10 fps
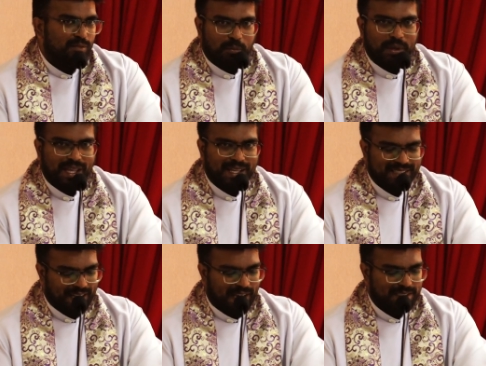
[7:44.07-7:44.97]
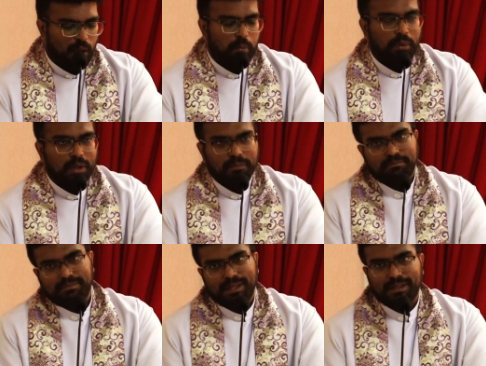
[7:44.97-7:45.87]
For me, as an example,
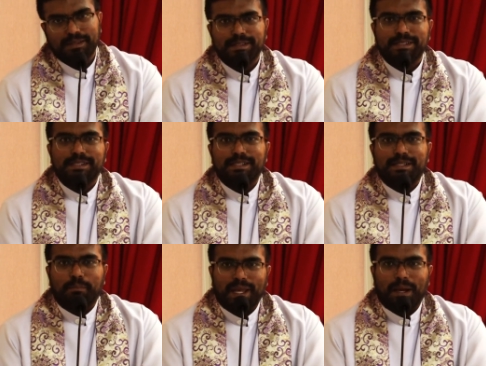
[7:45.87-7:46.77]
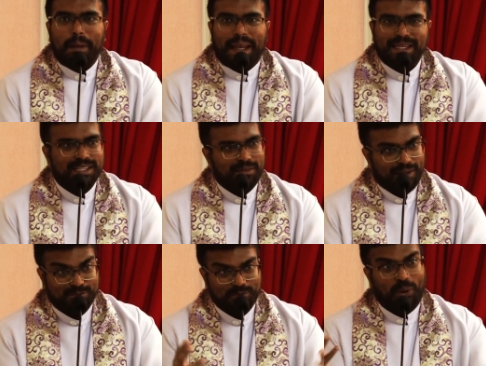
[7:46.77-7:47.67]
being a Malaysian,
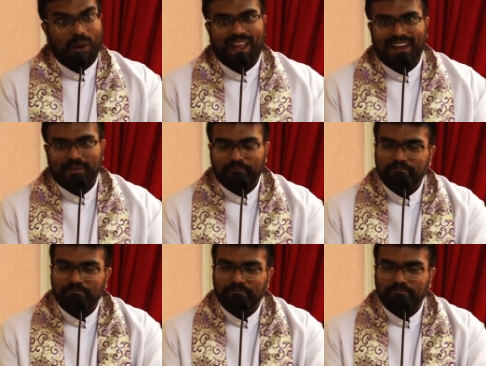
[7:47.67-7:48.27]
as you all are,